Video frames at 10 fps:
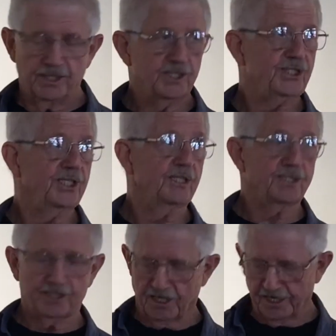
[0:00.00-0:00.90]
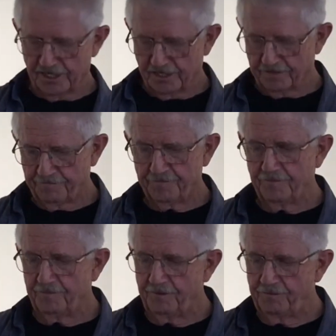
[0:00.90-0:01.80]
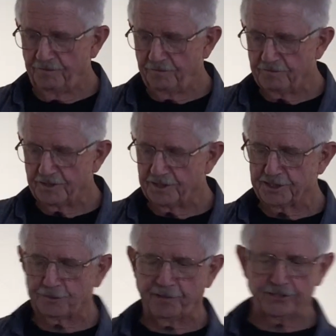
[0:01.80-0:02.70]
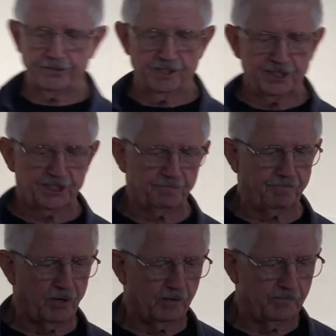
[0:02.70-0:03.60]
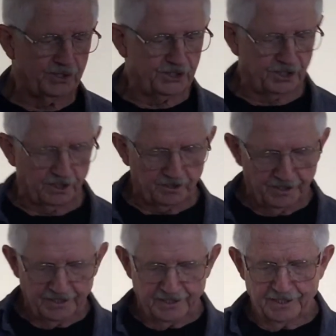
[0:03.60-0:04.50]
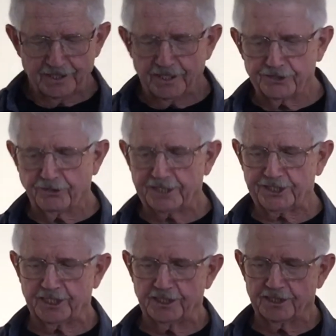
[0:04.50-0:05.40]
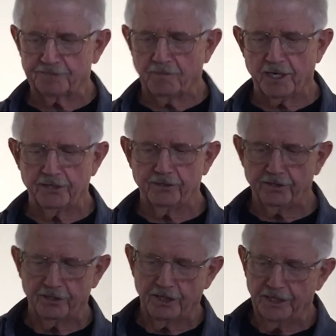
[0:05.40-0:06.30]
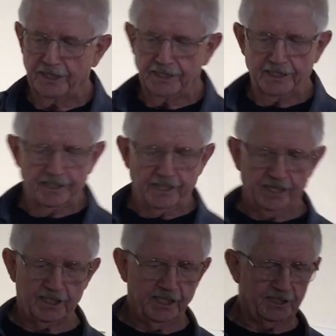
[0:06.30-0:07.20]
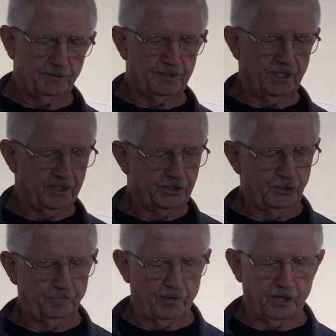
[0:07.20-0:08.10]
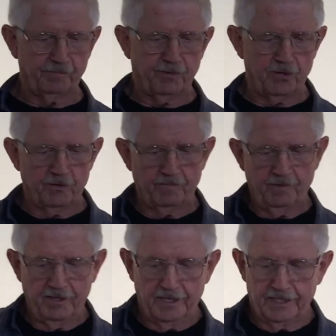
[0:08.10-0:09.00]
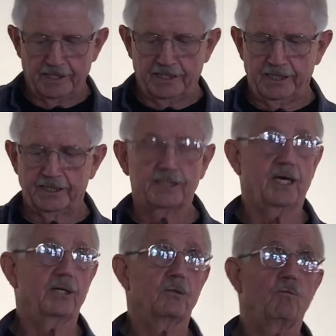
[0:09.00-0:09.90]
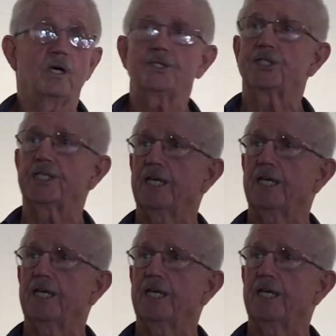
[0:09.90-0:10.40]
This is the speaker of this poem is addressing his mother. It's a two-part poem entitled Once